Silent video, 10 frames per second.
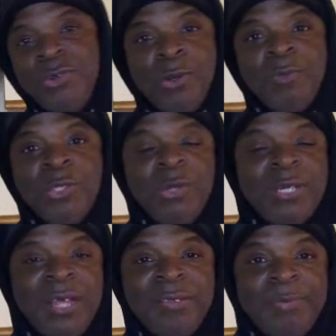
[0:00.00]
drove to
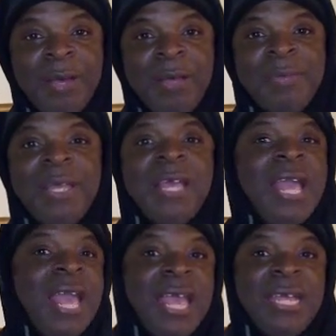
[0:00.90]
another pump,
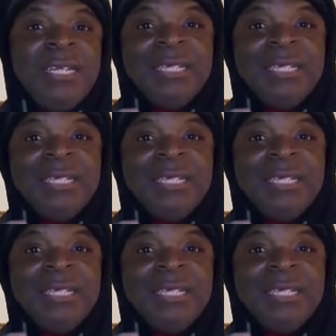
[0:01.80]
and